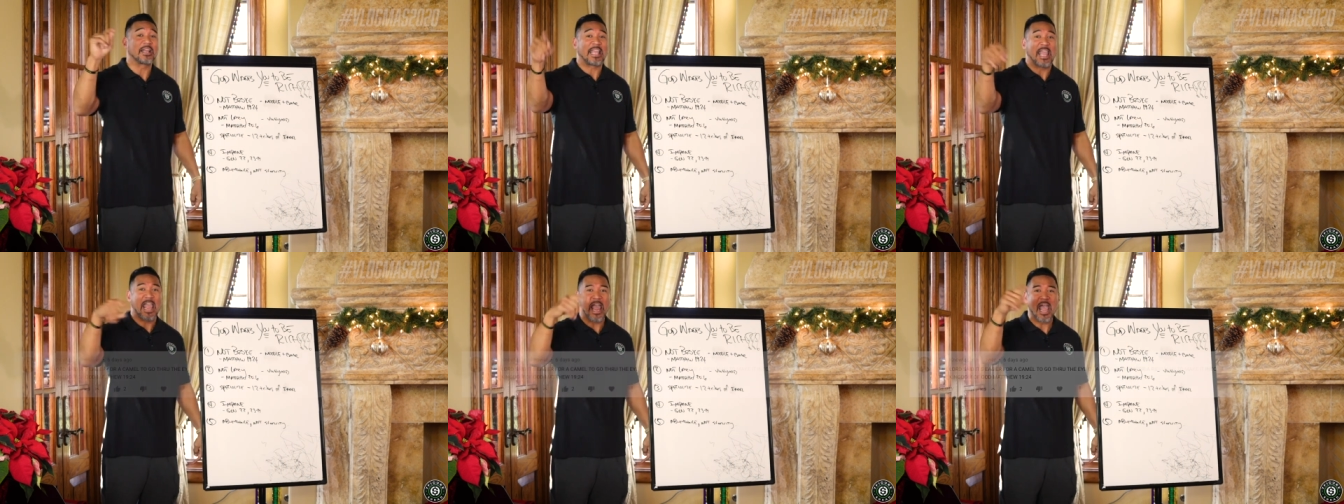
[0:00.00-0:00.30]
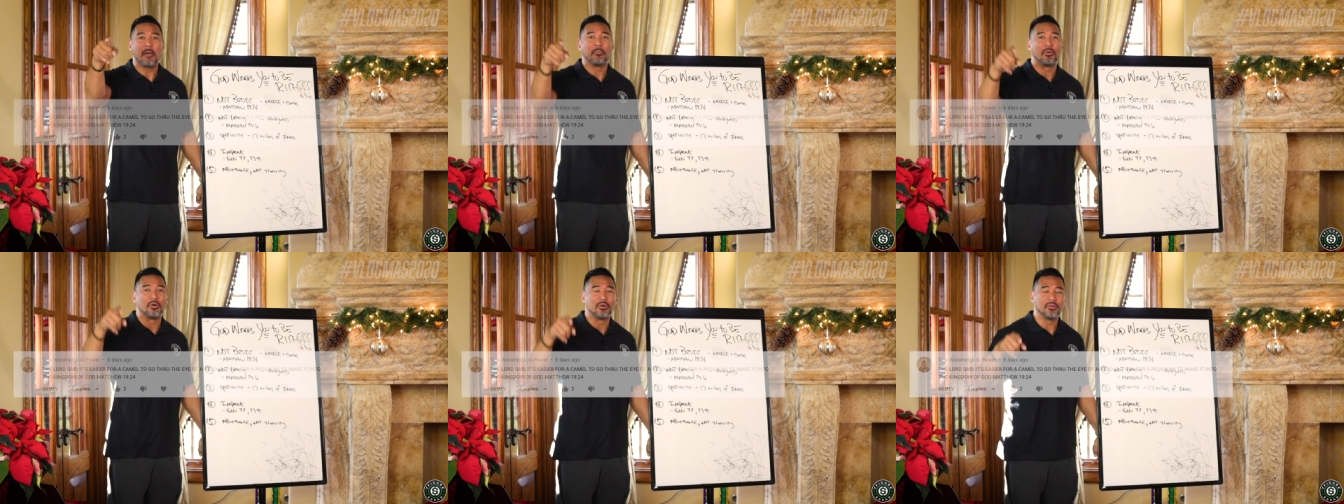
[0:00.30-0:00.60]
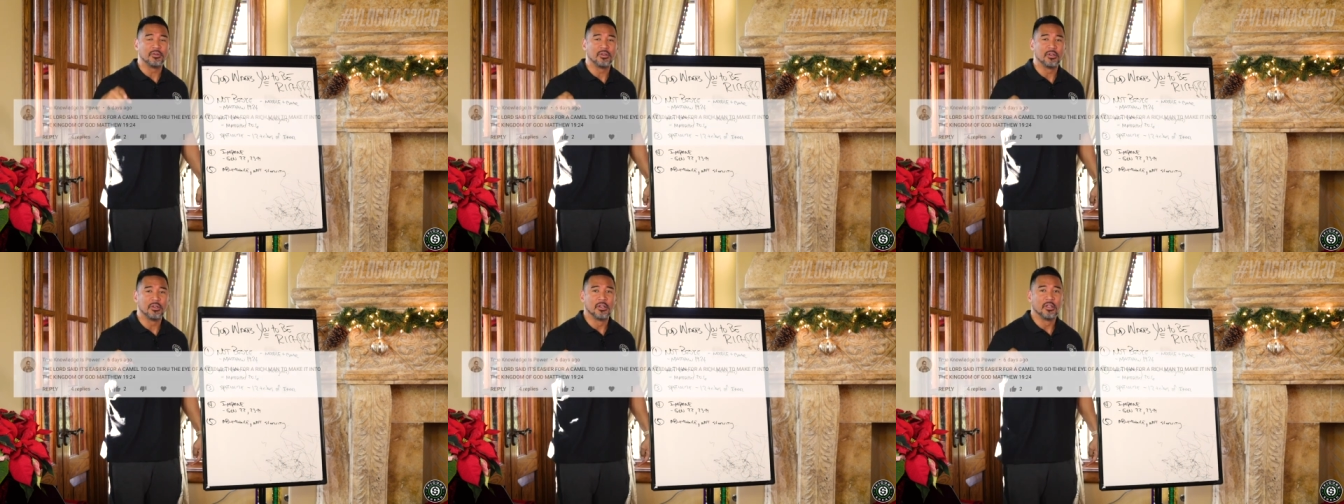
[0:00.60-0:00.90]
for a
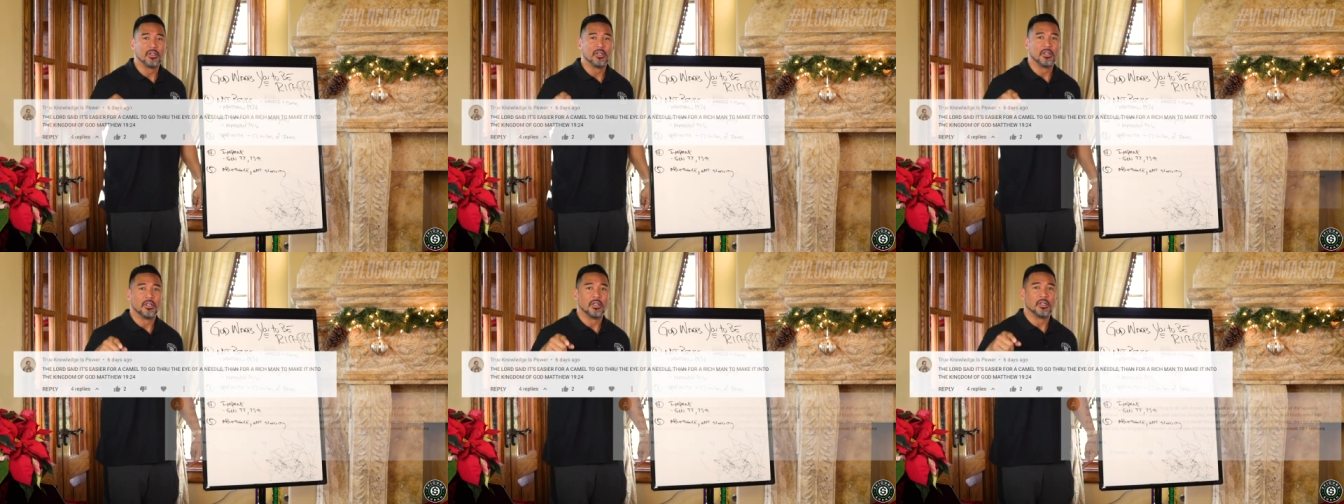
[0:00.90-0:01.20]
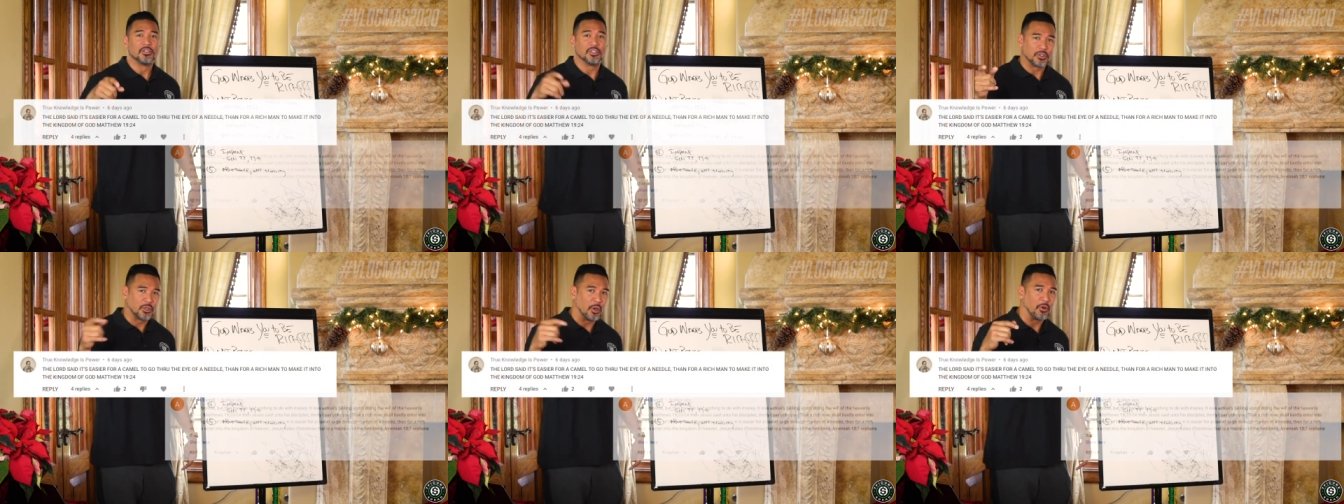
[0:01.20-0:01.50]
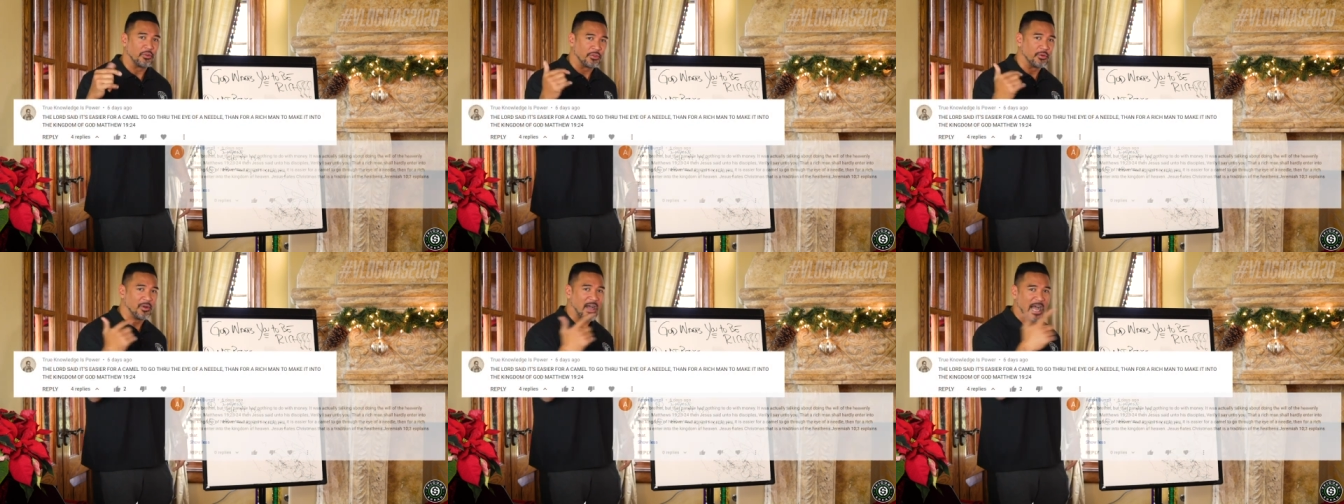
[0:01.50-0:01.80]
camel
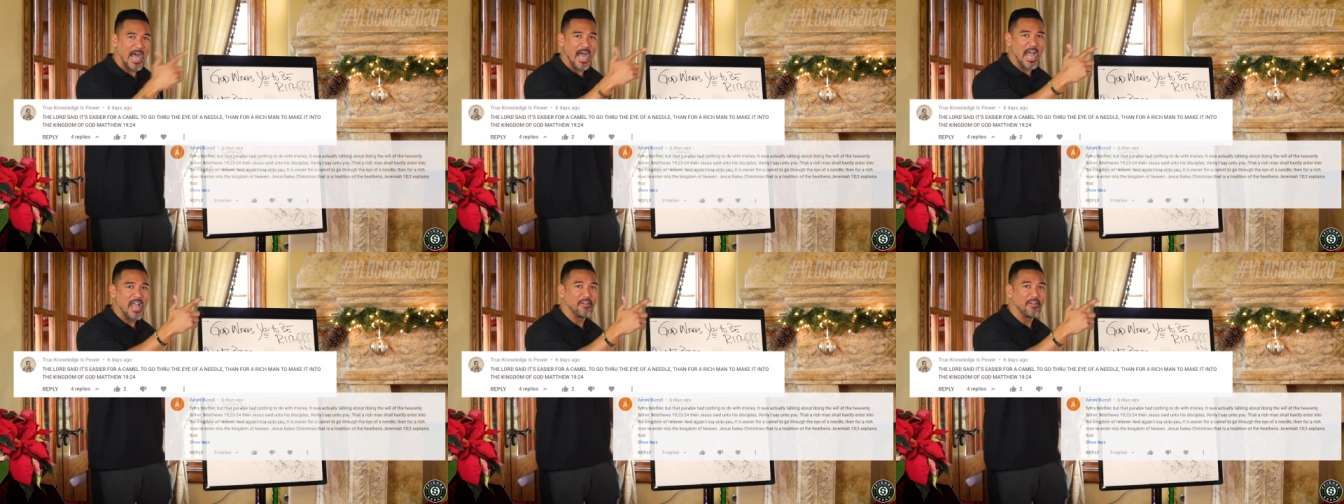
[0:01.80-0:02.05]
to go through an